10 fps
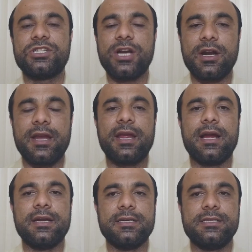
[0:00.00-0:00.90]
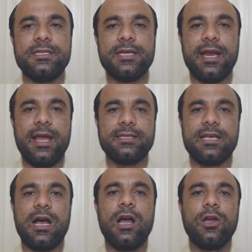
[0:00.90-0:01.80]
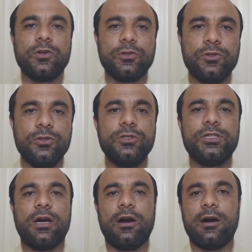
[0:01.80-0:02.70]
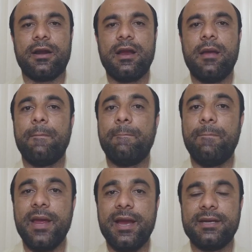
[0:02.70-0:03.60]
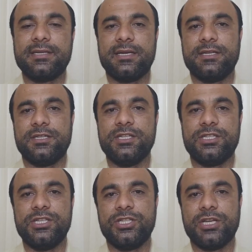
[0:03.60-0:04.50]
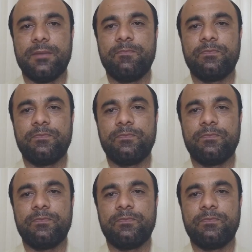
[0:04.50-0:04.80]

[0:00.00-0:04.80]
turning a decision as a good or bad decision.